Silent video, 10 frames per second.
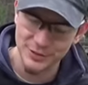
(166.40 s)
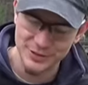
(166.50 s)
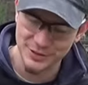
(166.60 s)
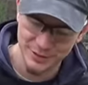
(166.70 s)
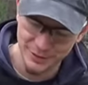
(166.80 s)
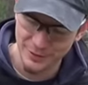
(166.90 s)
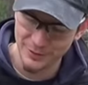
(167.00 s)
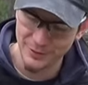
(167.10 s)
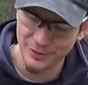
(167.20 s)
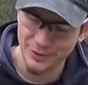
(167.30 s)
fits the
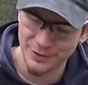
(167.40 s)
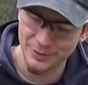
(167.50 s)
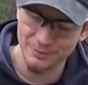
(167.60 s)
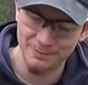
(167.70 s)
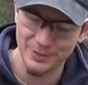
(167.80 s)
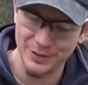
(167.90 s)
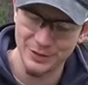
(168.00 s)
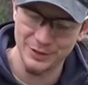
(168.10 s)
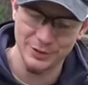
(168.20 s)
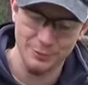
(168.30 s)
the
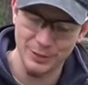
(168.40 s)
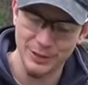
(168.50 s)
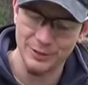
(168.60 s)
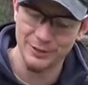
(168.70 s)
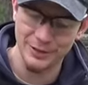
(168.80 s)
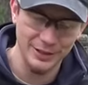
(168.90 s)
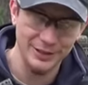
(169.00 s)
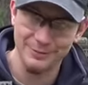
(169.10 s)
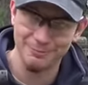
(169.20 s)
the rear uh,